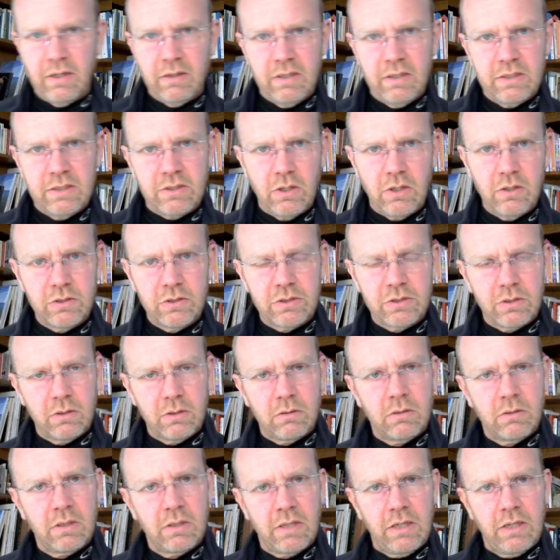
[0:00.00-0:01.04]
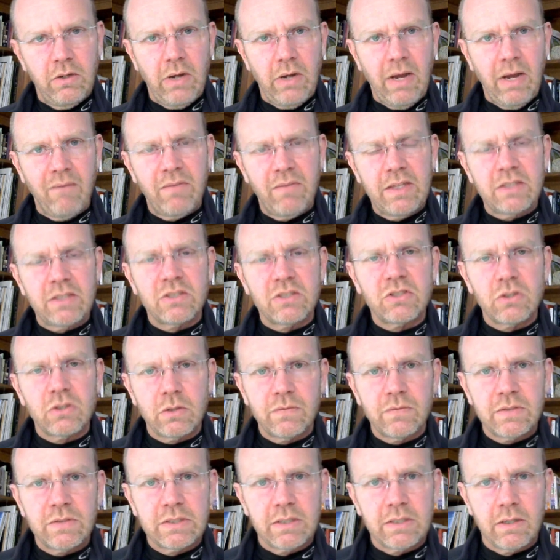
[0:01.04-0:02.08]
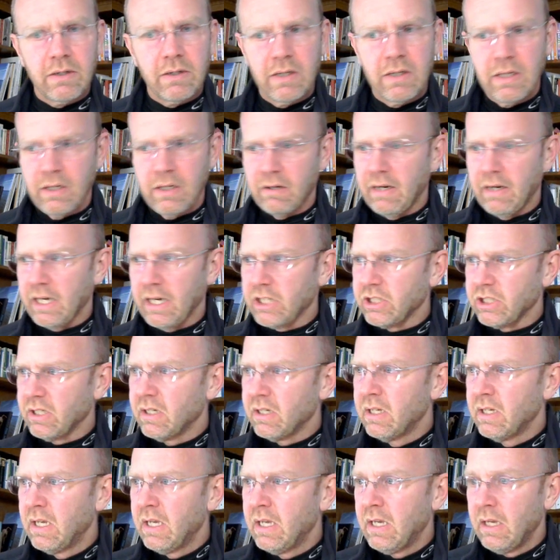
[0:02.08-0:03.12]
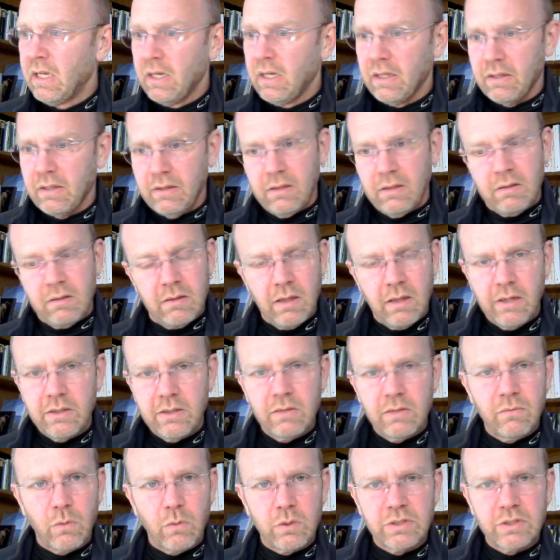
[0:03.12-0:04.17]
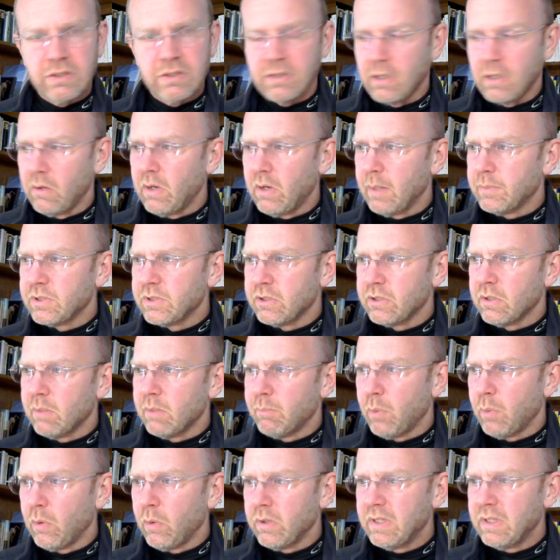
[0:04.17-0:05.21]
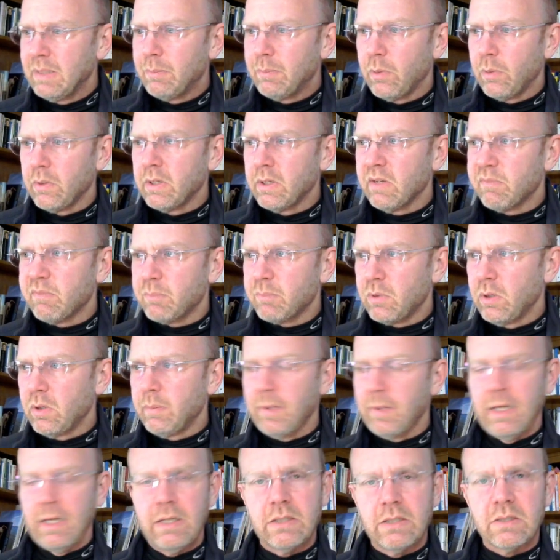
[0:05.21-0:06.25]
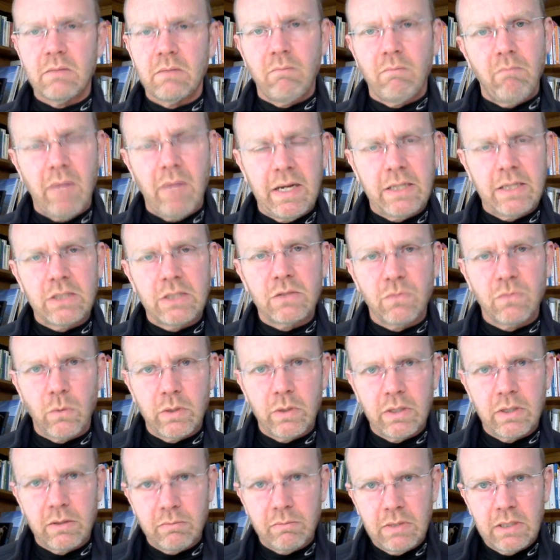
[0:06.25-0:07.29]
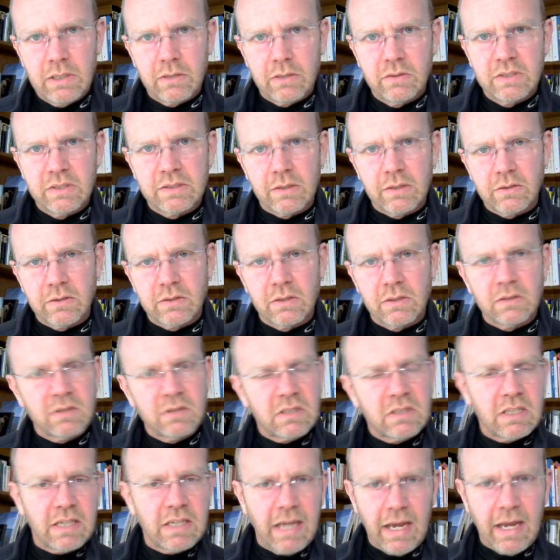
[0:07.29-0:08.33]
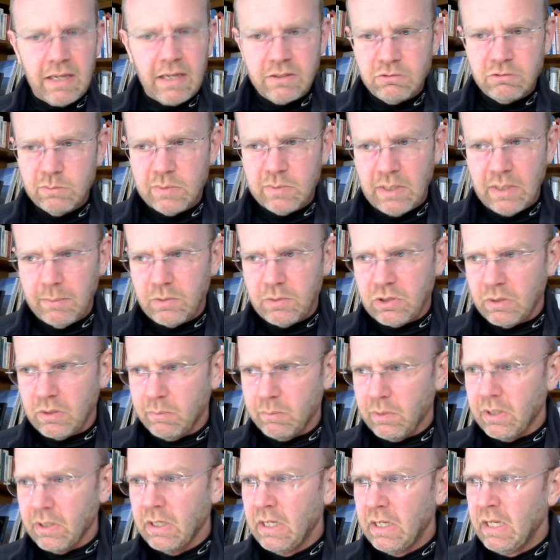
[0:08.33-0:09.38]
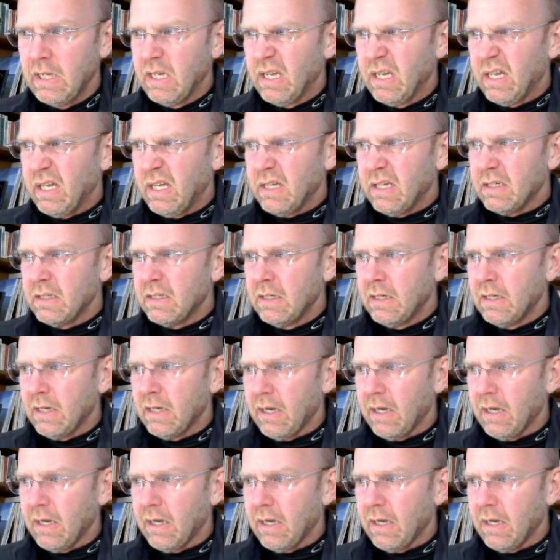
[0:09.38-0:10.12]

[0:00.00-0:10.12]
it's also that you have this surface area interaction. London forces go up. So the boiling point of propane is minus 43 degrees Celsius. It's a gas room temperature, but it